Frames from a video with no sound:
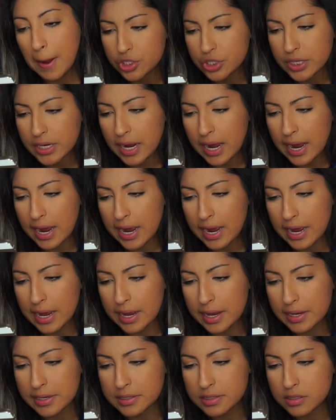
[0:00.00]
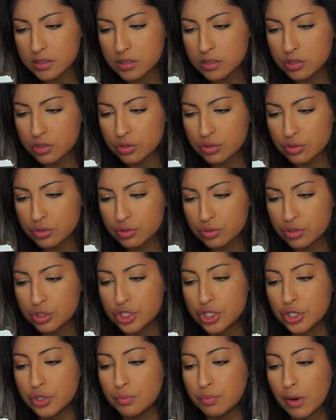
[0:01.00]
She asked,
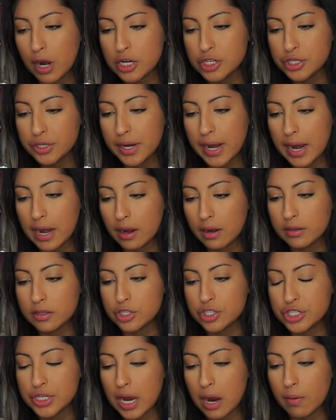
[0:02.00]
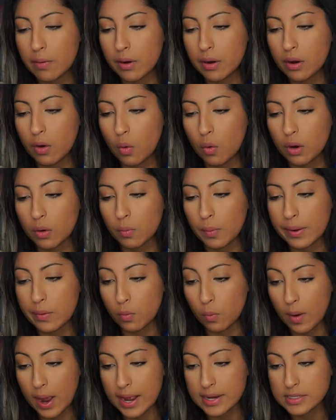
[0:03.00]
do you brush your hair in the shower or
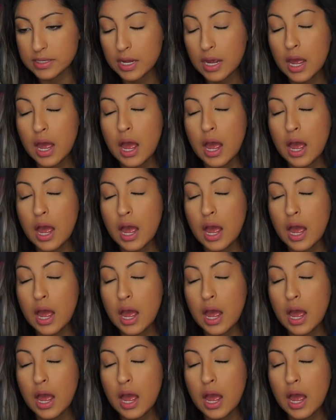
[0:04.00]
when wet?